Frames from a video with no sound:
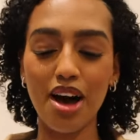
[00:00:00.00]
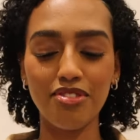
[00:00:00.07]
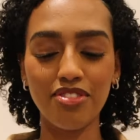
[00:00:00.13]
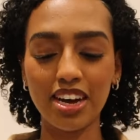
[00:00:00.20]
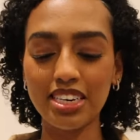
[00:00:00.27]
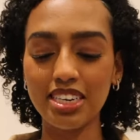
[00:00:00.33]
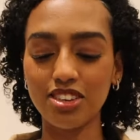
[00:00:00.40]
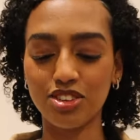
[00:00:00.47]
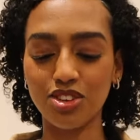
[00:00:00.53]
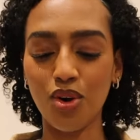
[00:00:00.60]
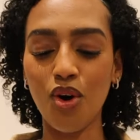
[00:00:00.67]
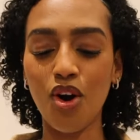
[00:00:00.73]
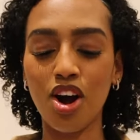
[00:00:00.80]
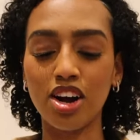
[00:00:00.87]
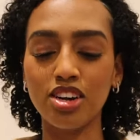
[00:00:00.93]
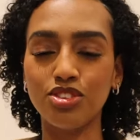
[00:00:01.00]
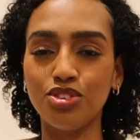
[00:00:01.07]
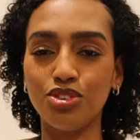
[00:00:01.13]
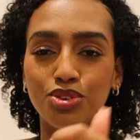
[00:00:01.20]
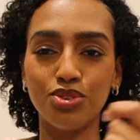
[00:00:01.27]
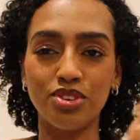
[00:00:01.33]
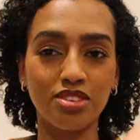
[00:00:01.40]
find it so hard
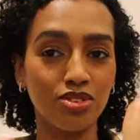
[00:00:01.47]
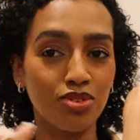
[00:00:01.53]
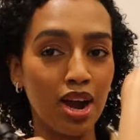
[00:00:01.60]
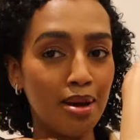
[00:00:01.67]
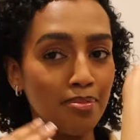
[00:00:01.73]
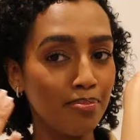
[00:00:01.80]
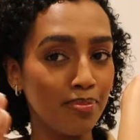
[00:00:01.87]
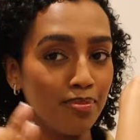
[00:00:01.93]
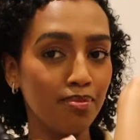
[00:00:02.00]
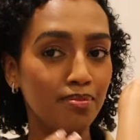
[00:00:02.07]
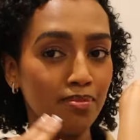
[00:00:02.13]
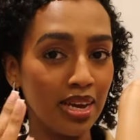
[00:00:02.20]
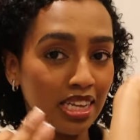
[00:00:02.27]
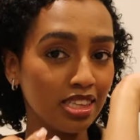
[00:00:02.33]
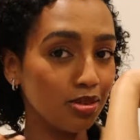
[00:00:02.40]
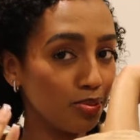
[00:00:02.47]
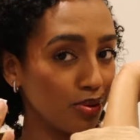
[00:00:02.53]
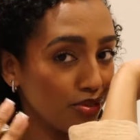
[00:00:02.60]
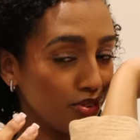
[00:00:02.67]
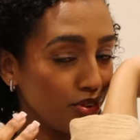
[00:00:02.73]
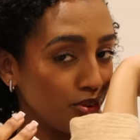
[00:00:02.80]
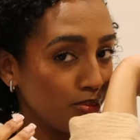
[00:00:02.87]
to describe men's
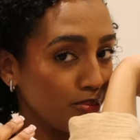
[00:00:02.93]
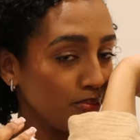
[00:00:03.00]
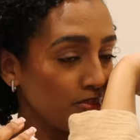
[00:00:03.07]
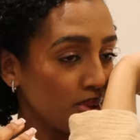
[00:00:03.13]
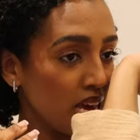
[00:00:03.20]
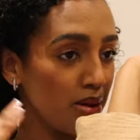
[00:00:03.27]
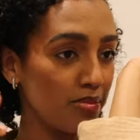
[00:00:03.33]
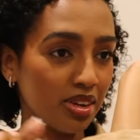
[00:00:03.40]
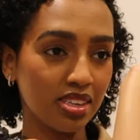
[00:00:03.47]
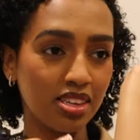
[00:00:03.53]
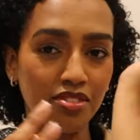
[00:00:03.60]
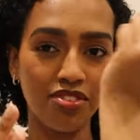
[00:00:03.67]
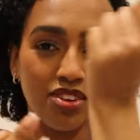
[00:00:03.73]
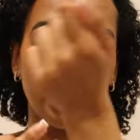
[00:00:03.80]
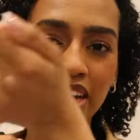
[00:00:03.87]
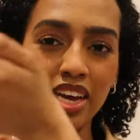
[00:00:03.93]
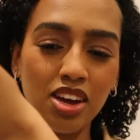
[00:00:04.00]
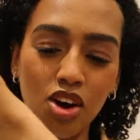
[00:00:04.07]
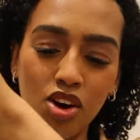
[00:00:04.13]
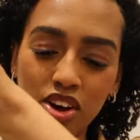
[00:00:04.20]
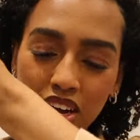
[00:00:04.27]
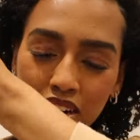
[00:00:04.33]
perfume, because I feel like it
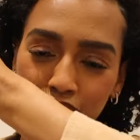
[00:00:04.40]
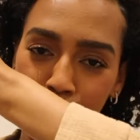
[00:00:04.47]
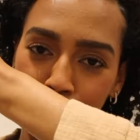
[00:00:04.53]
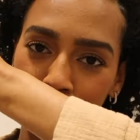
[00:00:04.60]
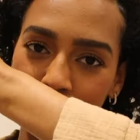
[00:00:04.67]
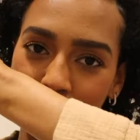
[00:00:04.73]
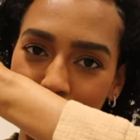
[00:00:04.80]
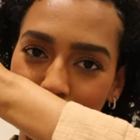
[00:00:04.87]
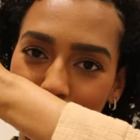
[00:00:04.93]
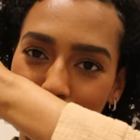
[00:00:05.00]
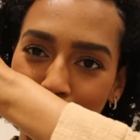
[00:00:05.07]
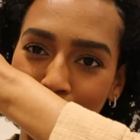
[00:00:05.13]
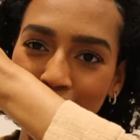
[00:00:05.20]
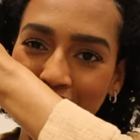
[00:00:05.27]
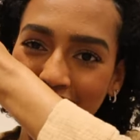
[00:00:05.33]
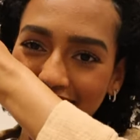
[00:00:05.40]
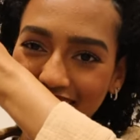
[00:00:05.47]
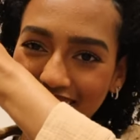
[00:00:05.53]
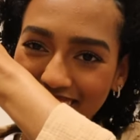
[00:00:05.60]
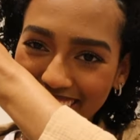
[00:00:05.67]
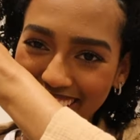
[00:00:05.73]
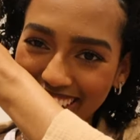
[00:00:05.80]
all kind of smells the same,
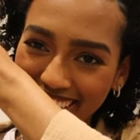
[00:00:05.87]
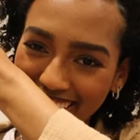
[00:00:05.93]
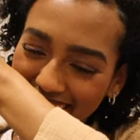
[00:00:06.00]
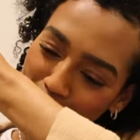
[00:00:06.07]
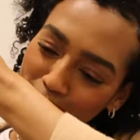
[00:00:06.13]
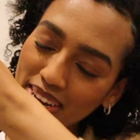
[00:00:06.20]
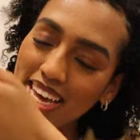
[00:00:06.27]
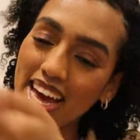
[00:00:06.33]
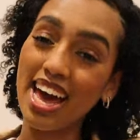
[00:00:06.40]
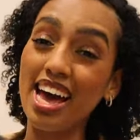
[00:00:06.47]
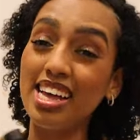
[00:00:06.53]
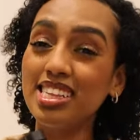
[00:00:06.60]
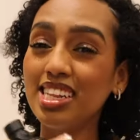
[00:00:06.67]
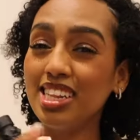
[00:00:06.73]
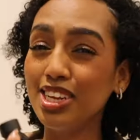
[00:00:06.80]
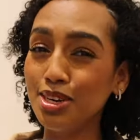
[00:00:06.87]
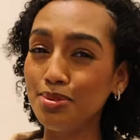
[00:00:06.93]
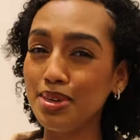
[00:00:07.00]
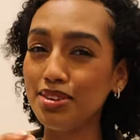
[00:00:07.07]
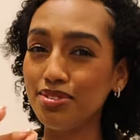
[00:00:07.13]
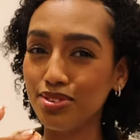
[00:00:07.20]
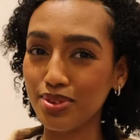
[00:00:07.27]
low-key. But yeah, it has a little
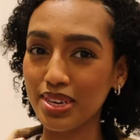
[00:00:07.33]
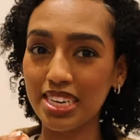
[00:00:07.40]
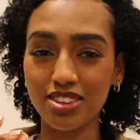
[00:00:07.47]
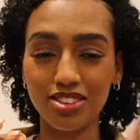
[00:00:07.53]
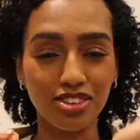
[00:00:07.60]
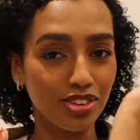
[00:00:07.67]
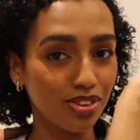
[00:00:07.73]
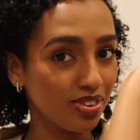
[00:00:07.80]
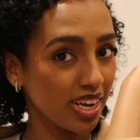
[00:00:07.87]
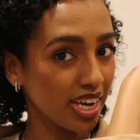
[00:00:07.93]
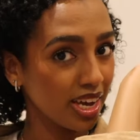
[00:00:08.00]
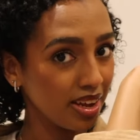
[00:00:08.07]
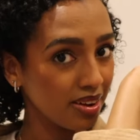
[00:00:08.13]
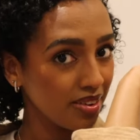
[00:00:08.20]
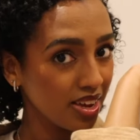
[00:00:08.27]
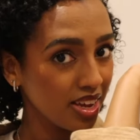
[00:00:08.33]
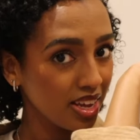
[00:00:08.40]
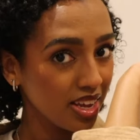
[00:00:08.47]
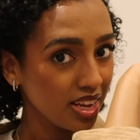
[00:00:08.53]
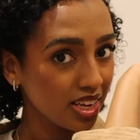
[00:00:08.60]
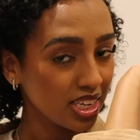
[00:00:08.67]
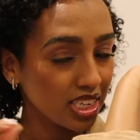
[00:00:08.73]
bit of sweetness to it.
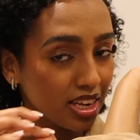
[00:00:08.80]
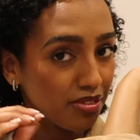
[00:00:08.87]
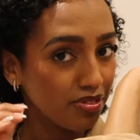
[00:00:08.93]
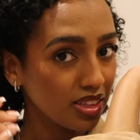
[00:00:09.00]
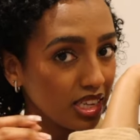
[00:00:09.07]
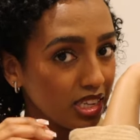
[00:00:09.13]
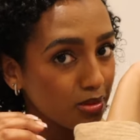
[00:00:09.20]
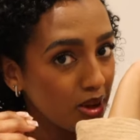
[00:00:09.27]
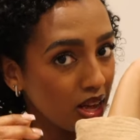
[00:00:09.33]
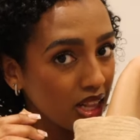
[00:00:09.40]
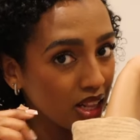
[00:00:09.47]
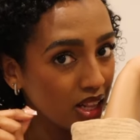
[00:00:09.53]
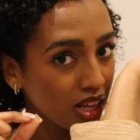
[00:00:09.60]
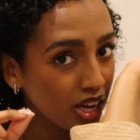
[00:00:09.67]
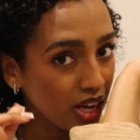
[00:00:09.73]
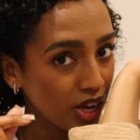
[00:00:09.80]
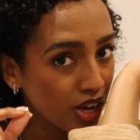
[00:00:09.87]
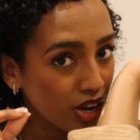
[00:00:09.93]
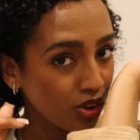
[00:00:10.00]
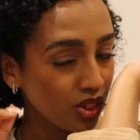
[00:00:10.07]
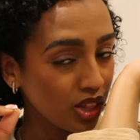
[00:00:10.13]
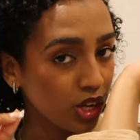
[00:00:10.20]
Can definitely smell a
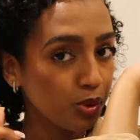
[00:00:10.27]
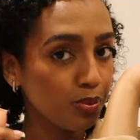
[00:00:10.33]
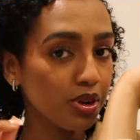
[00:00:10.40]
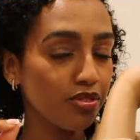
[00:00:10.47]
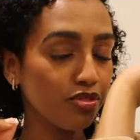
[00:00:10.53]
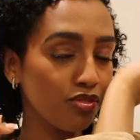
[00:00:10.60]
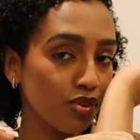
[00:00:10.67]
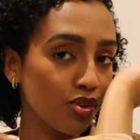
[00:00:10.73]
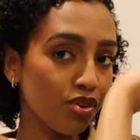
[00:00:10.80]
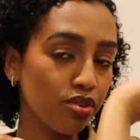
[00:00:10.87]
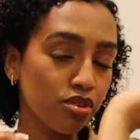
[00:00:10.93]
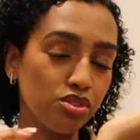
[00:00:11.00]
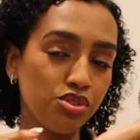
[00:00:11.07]
little bit of floral